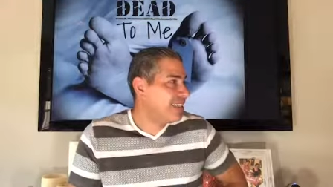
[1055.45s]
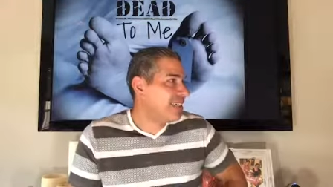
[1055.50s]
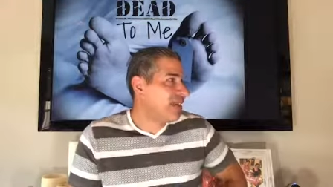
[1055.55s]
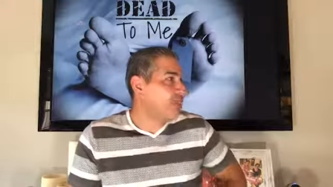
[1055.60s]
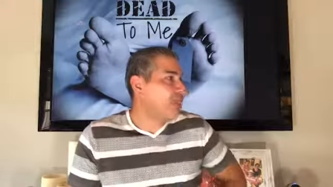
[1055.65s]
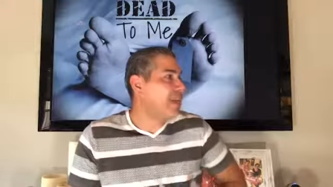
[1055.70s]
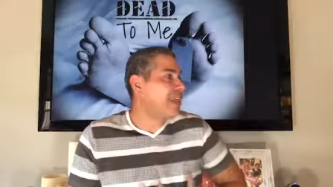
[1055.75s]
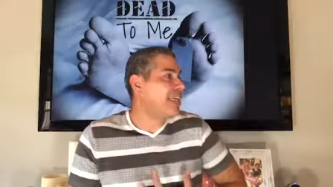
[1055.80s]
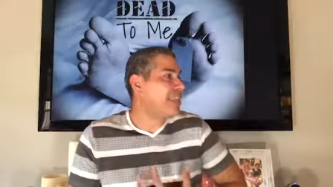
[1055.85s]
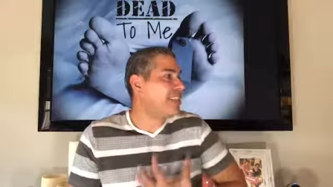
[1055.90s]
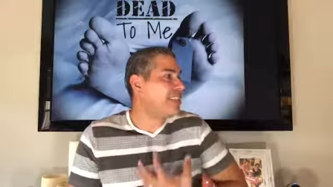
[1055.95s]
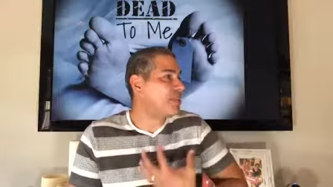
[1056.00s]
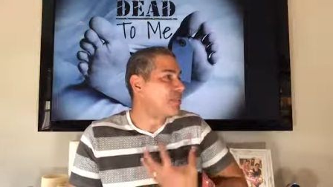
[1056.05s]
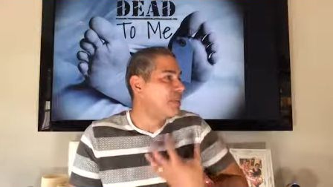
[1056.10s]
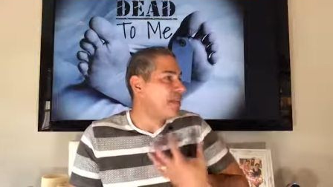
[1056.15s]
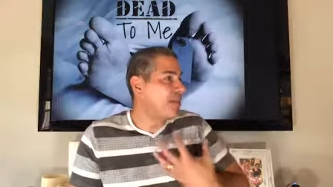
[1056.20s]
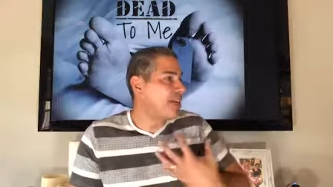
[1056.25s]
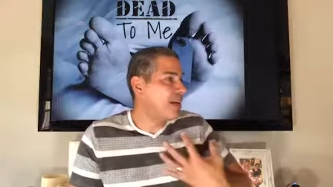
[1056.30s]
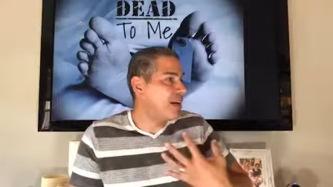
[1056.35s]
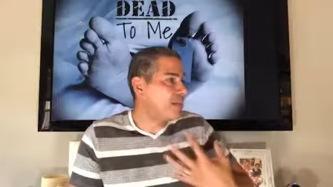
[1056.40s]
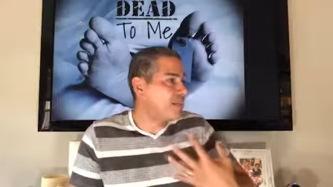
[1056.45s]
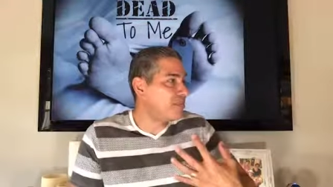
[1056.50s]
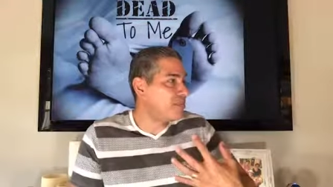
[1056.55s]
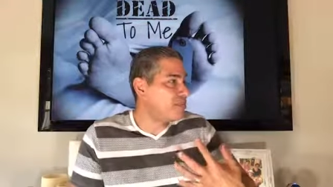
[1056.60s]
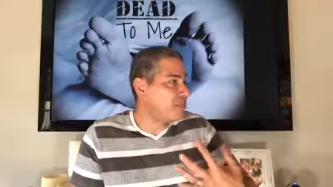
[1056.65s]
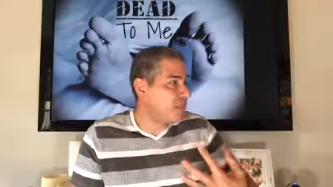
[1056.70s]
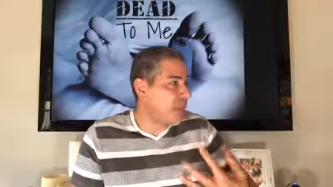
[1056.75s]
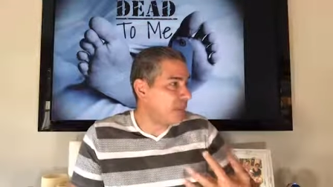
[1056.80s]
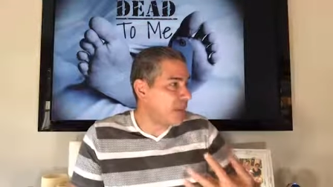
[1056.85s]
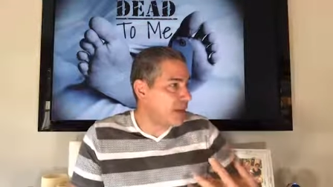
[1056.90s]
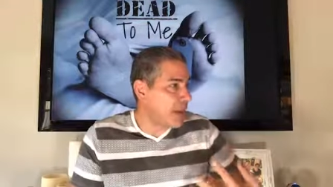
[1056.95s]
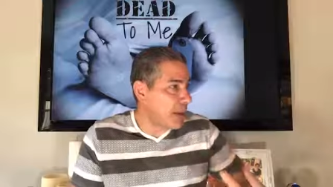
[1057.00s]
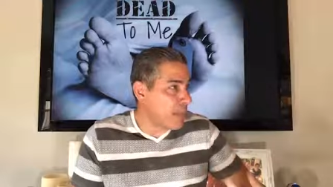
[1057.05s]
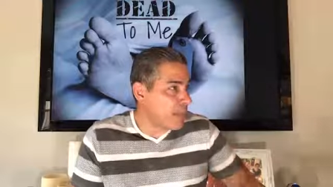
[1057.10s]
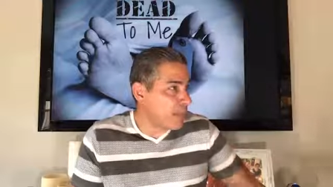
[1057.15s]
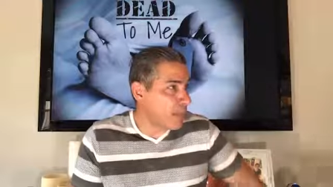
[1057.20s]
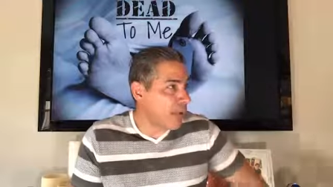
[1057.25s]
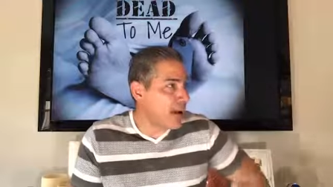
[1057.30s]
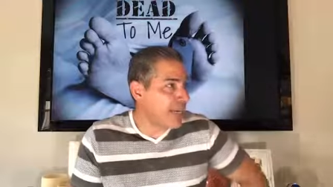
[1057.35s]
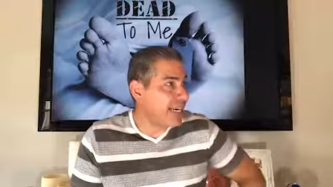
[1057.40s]
It begins to become
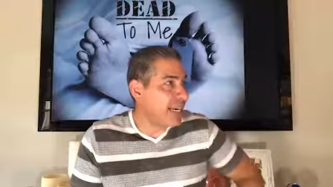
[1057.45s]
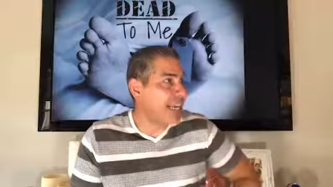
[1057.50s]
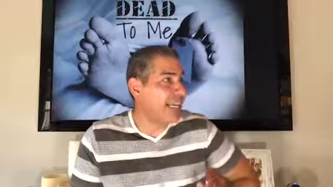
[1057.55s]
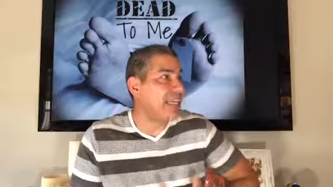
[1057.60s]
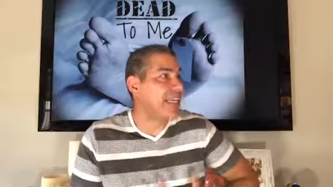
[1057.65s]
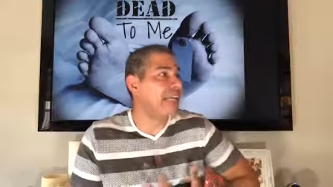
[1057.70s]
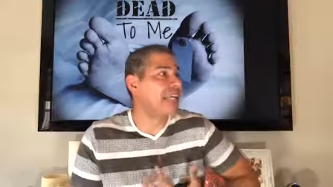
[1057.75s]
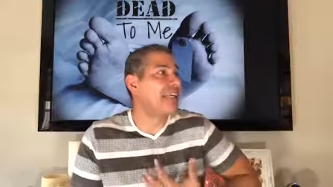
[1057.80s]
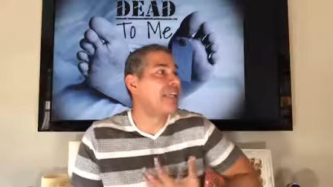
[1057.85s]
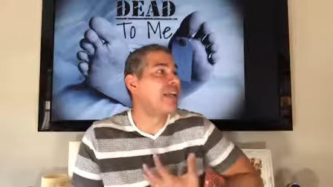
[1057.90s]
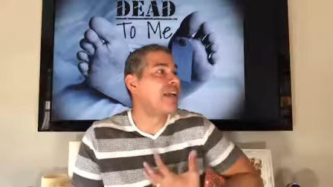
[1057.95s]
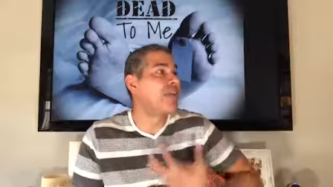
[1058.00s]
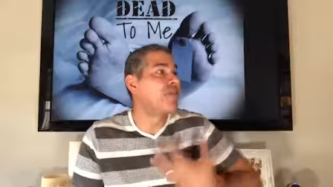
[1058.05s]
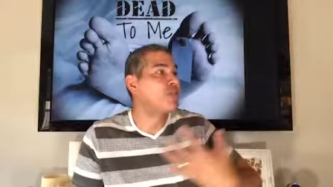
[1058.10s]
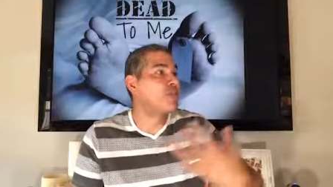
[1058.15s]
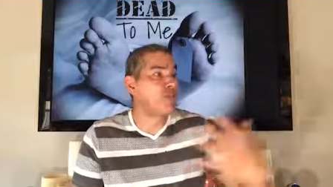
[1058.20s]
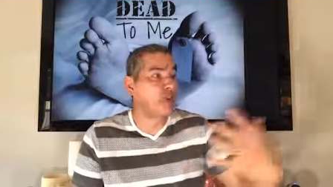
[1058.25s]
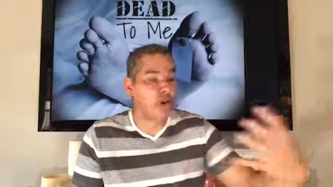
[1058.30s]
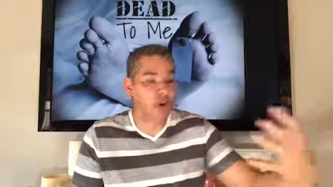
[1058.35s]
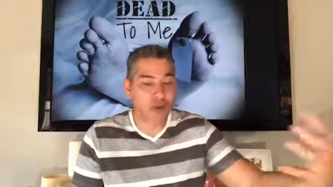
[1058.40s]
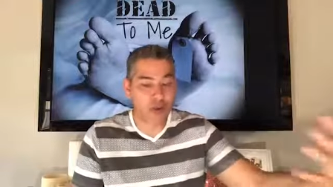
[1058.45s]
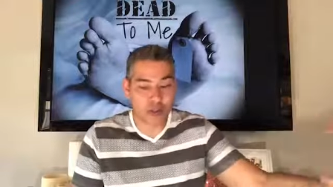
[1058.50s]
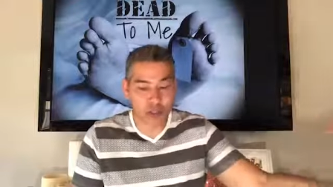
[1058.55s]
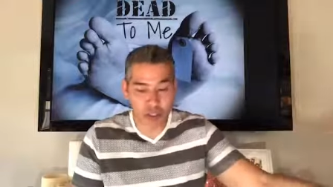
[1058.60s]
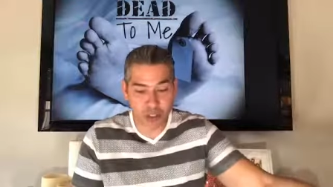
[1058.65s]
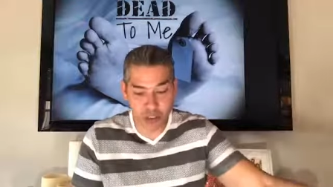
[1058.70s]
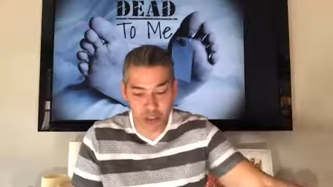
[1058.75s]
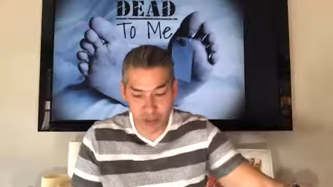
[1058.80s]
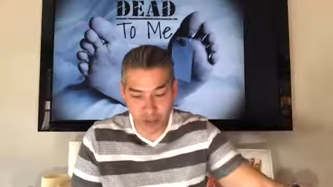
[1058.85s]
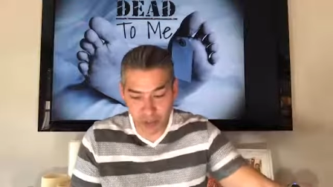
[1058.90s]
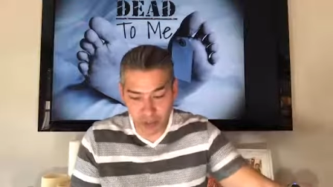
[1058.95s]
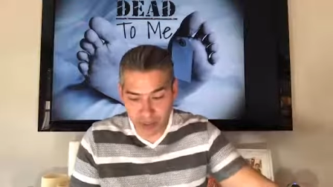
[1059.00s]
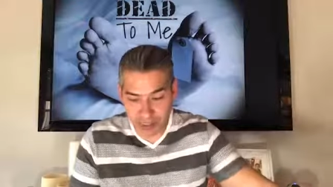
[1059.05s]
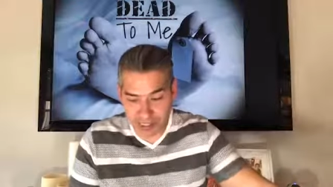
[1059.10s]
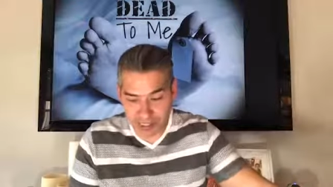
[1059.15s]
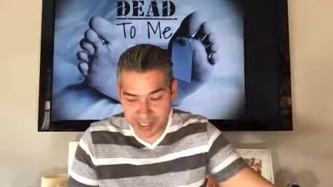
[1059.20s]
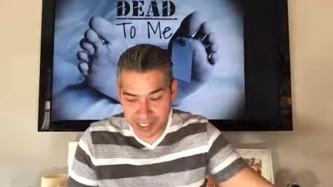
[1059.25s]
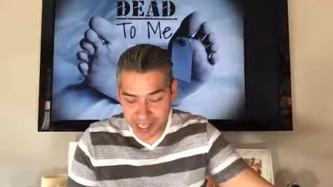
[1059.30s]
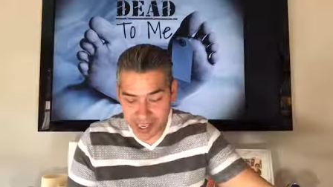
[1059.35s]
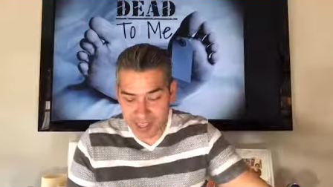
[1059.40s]
impregnated and gives birth to
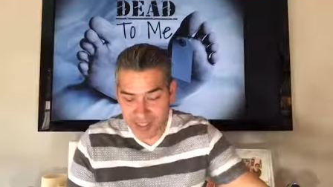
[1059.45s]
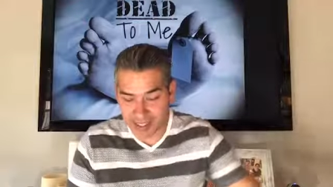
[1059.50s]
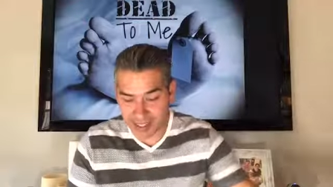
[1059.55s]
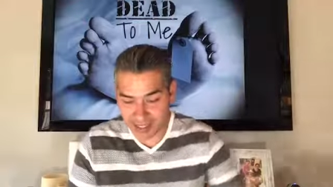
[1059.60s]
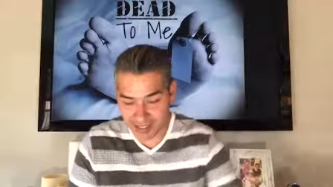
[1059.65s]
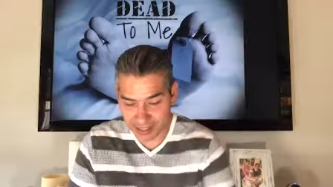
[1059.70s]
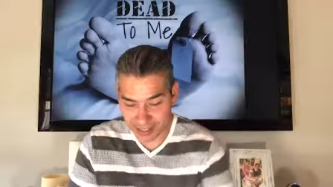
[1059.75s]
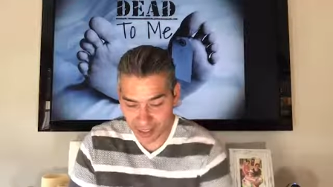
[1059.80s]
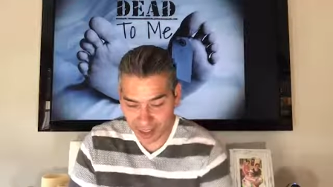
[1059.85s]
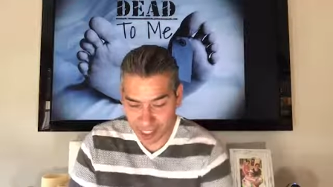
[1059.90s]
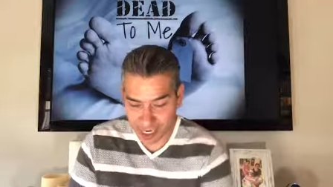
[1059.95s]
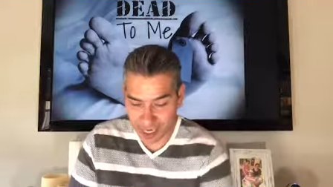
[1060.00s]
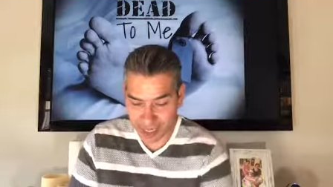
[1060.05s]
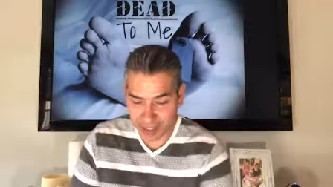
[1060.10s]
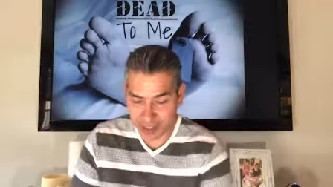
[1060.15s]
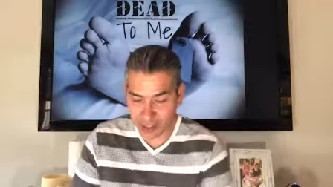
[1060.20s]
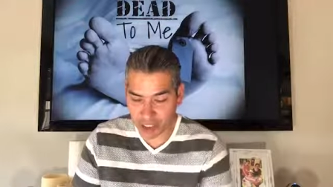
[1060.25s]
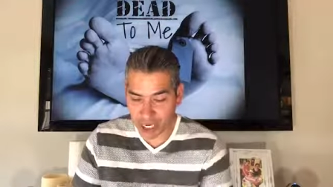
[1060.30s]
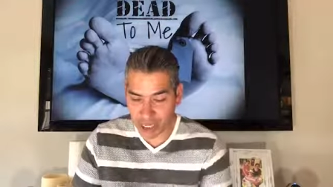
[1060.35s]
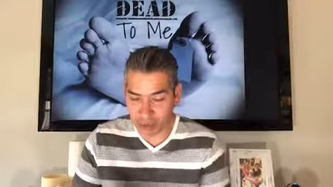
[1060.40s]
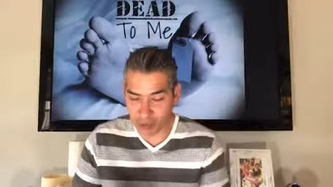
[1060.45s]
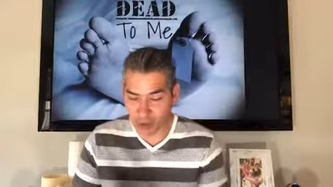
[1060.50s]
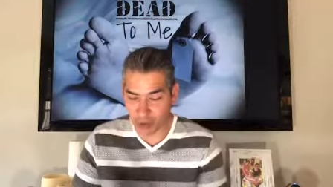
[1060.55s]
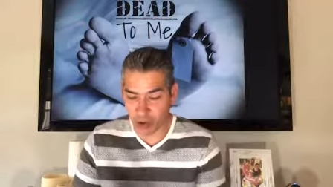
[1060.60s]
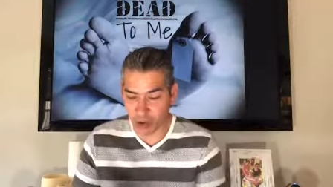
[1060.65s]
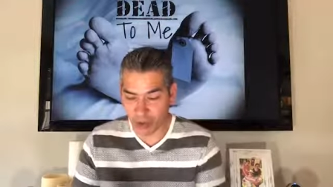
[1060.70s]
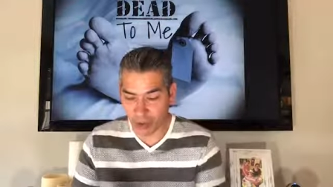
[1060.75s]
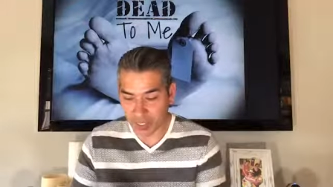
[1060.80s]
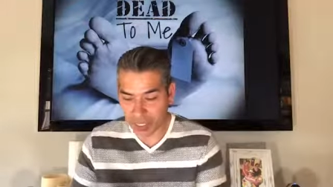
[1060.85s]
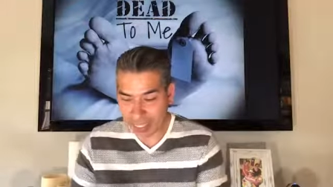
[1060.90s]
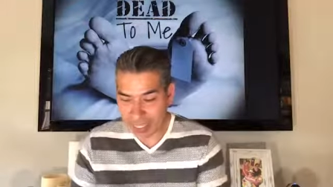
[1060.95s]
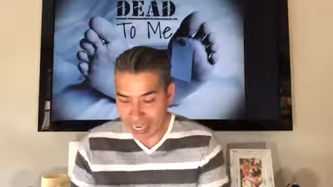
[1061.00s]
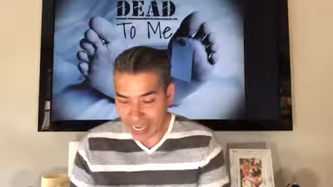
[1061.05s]
sin, James wrote.